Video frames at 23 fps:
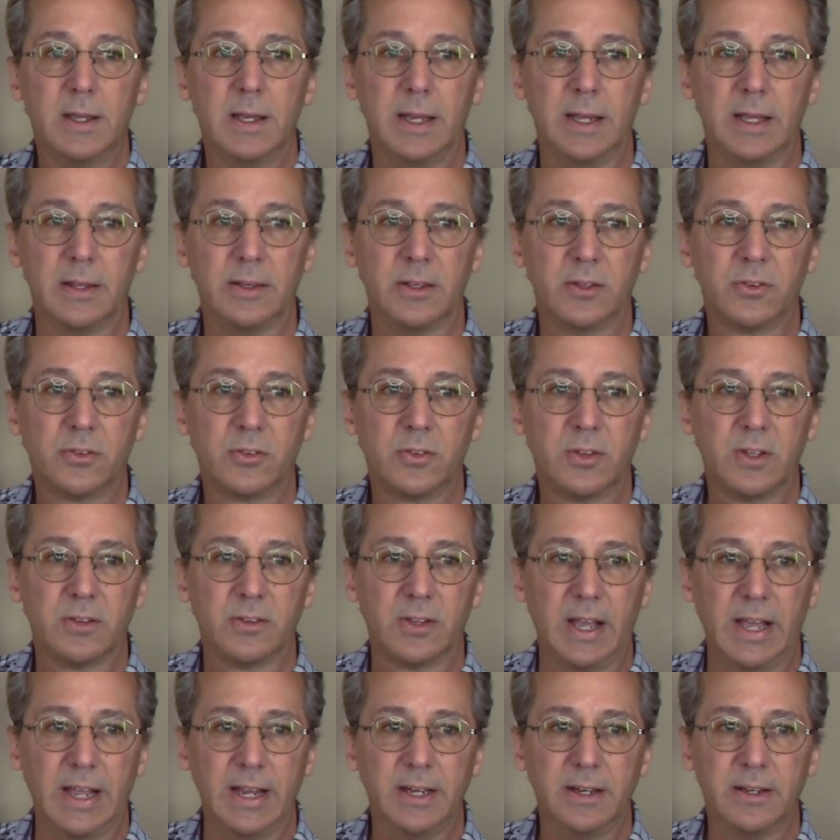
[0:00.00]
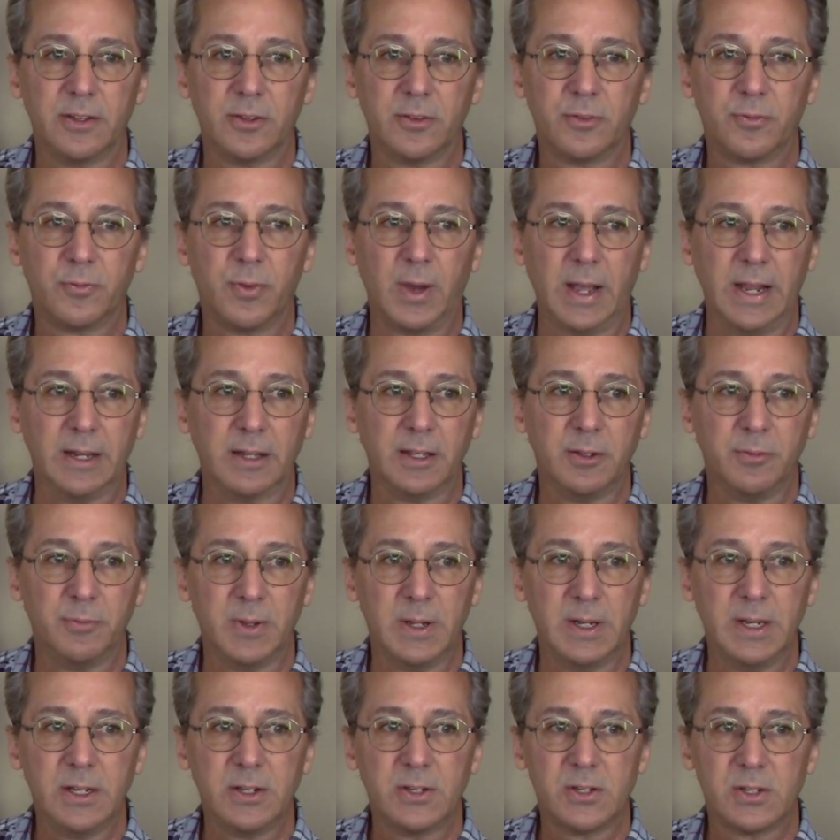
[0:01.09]
Uh, this design is finally
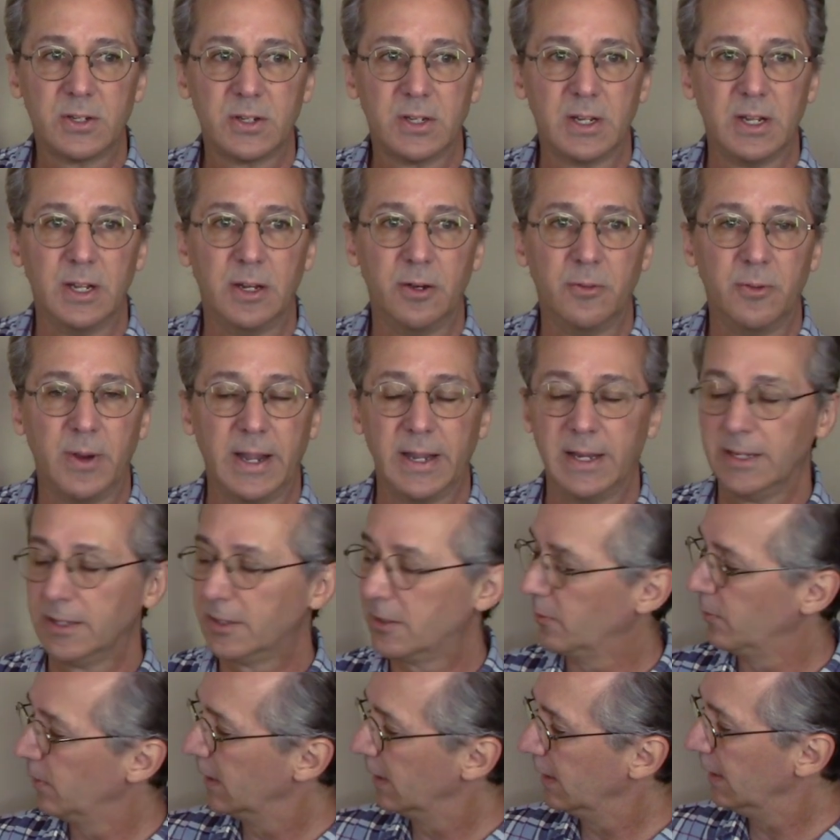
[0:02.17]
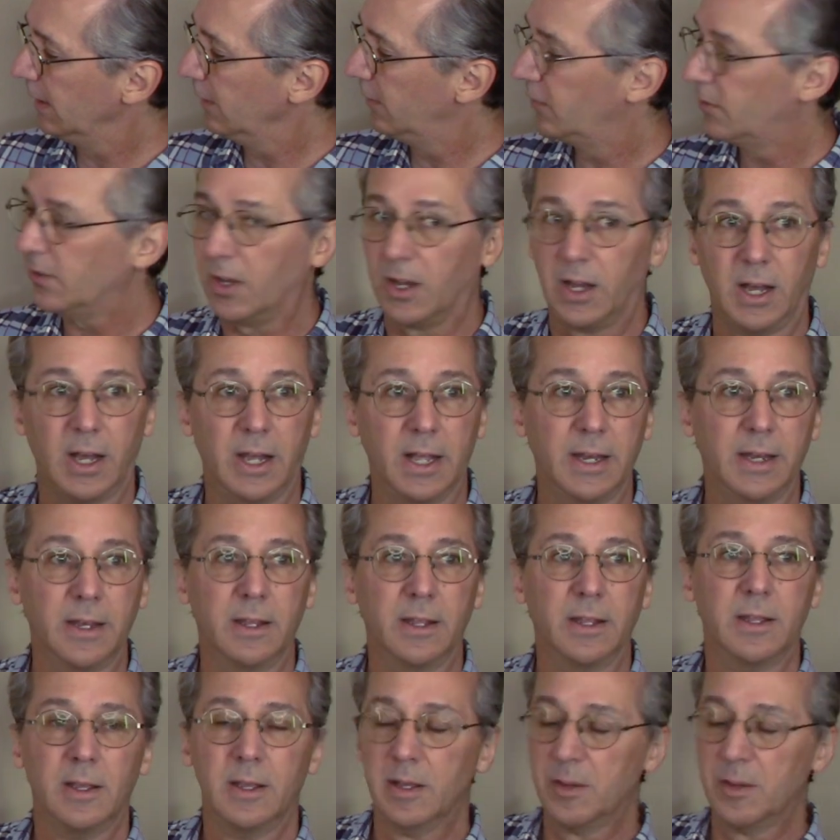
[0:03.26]
finished and ready to release on